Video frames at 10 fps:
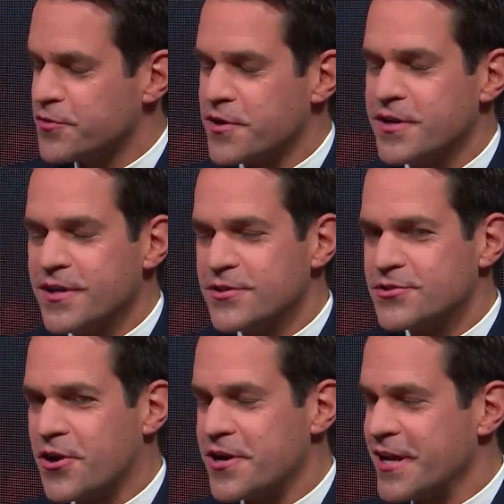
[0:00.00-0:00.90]
for
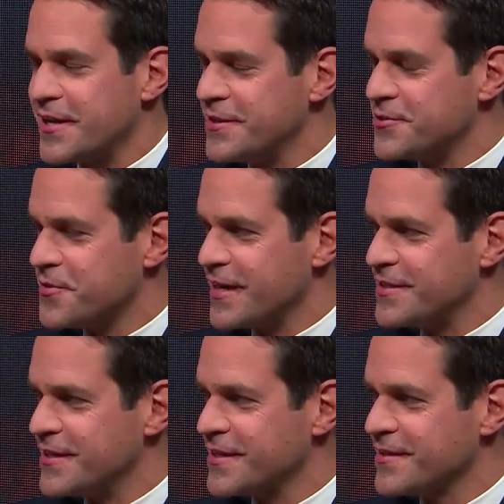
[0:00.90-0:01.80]
starring in and
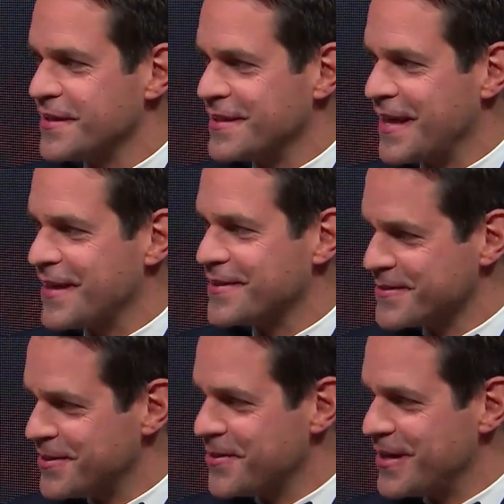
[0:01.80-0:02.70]
directing
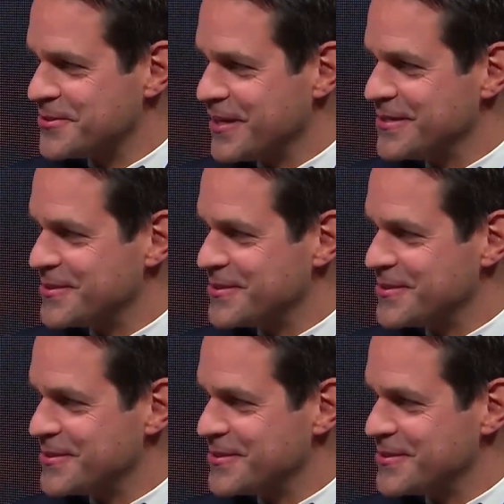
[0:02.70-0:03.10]
Atlanta. Congratulations.